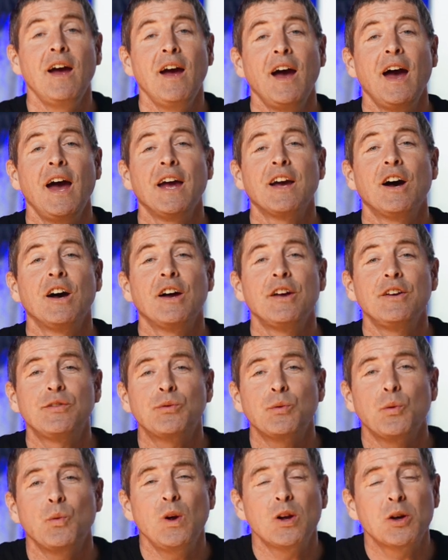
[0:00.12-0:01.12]
Hey
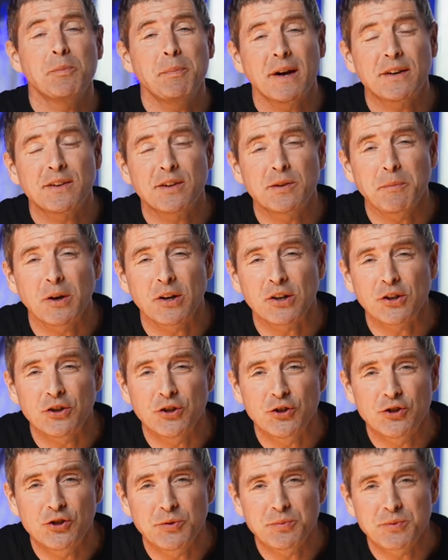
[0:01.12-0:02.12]
guys, welcome back to the MIGRO
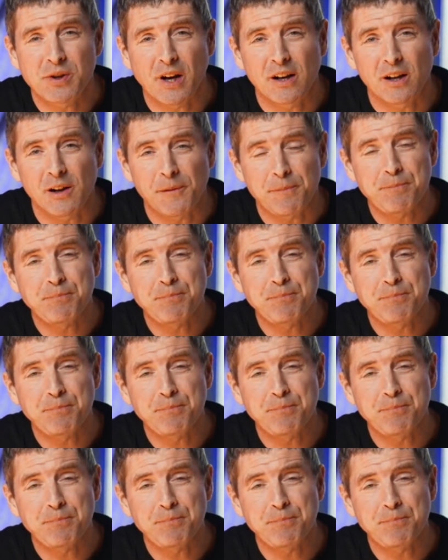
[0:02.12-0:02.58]
YouTube channel.